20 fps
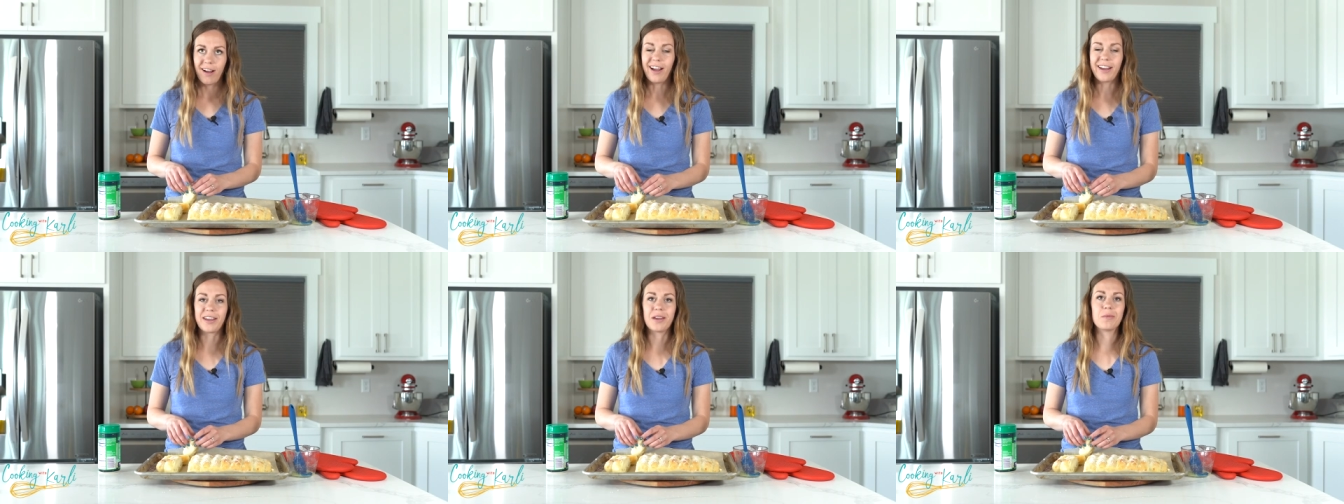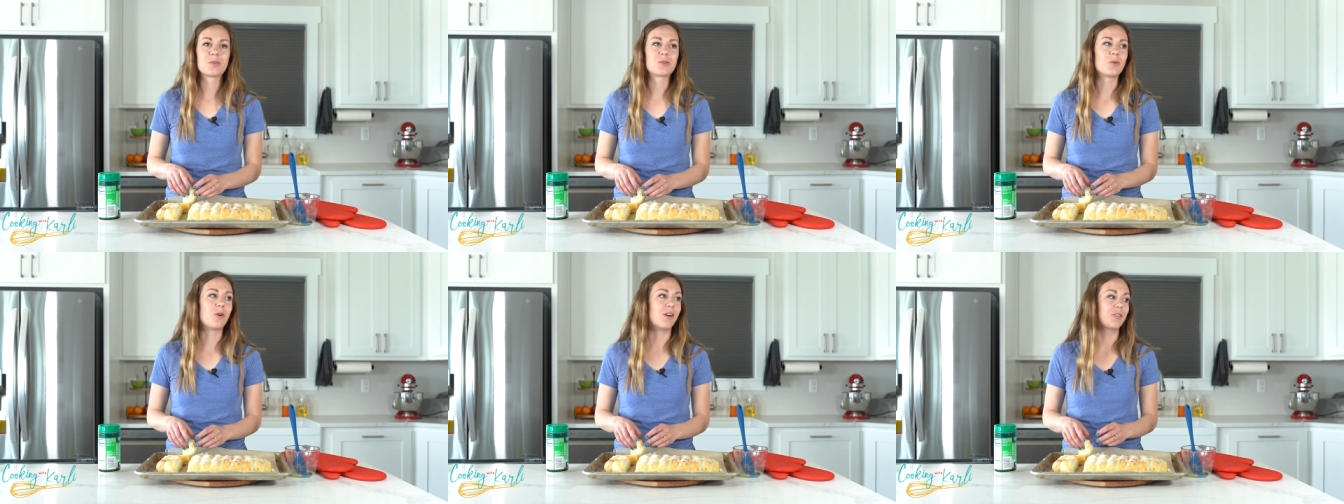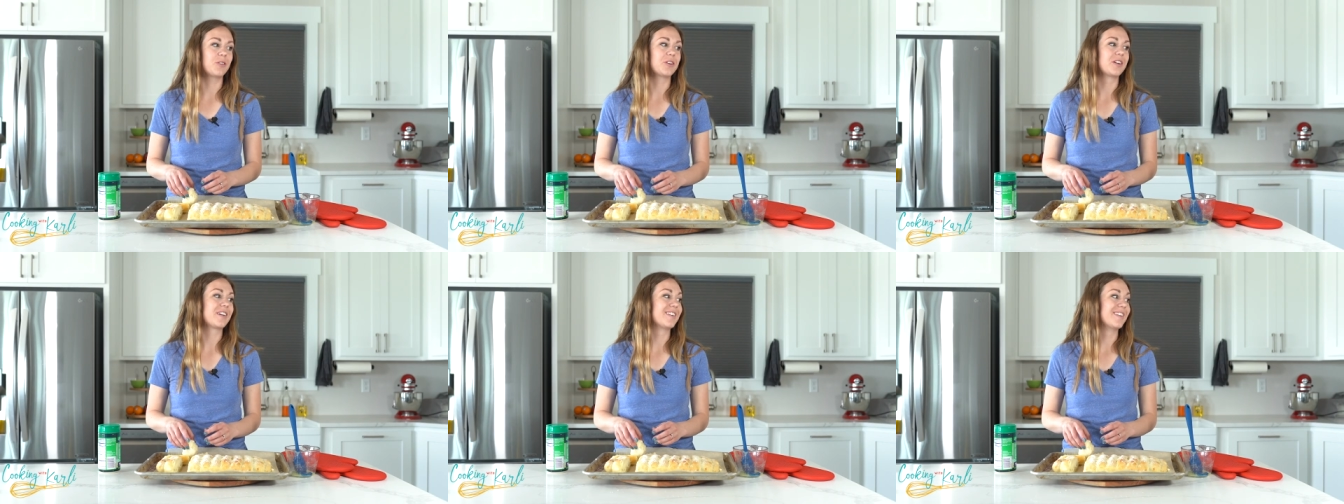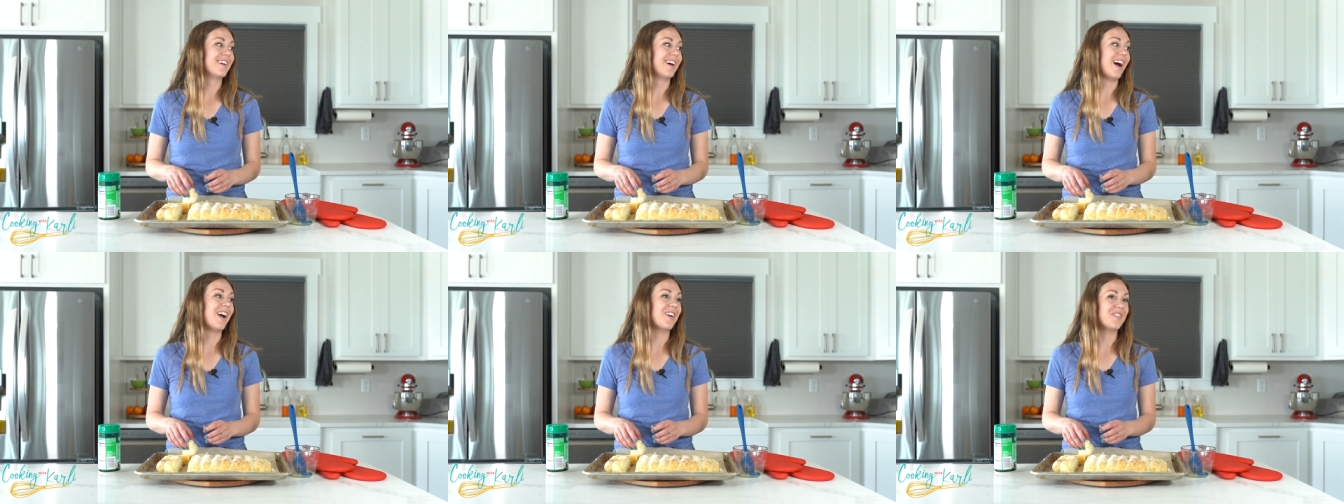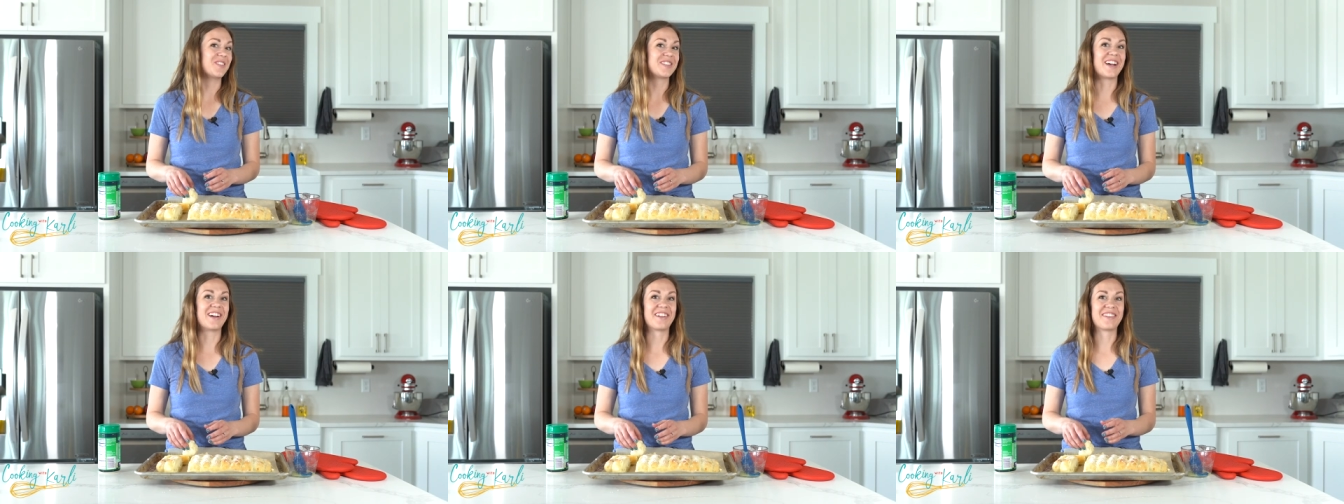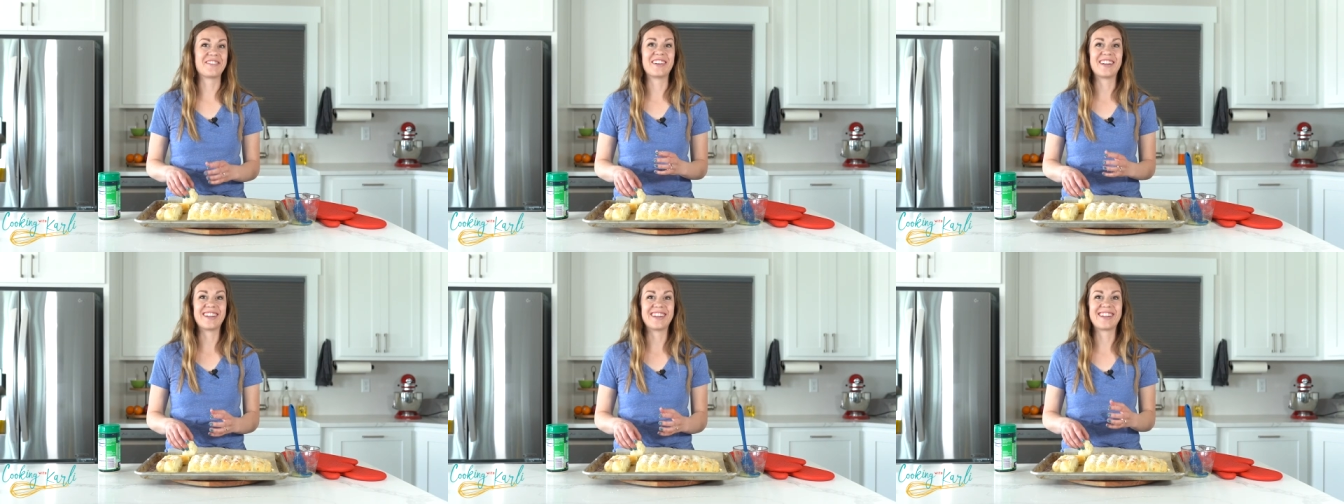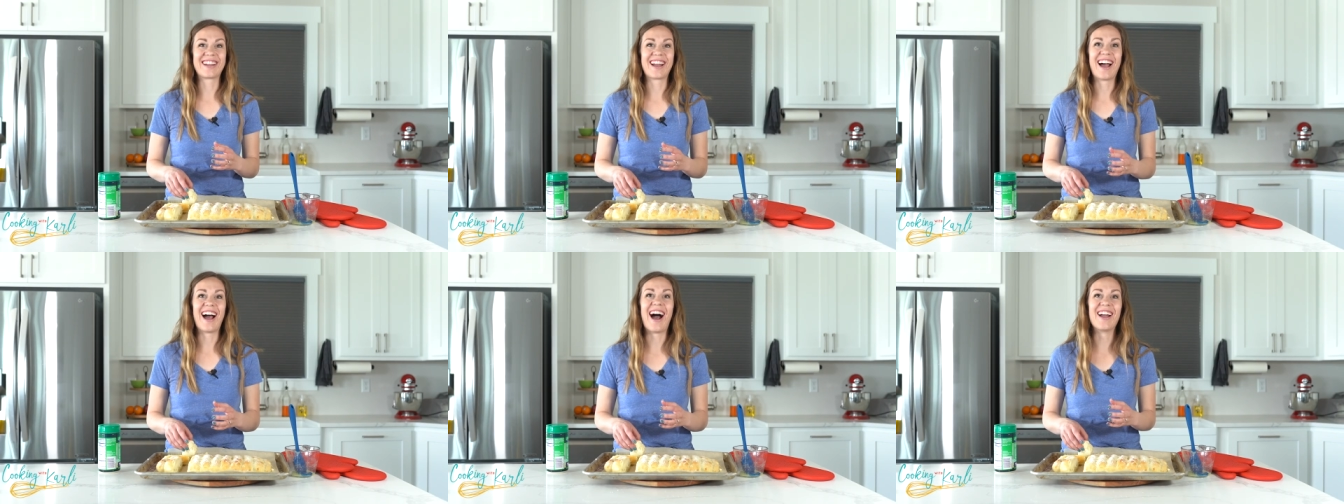I keep swallowing. I'm
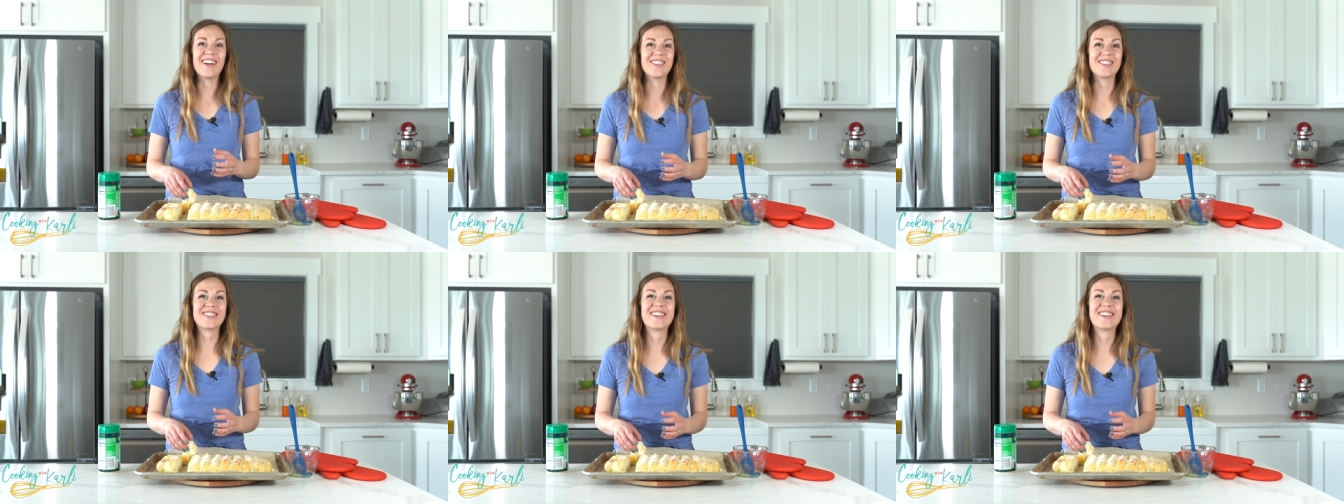salivating. I am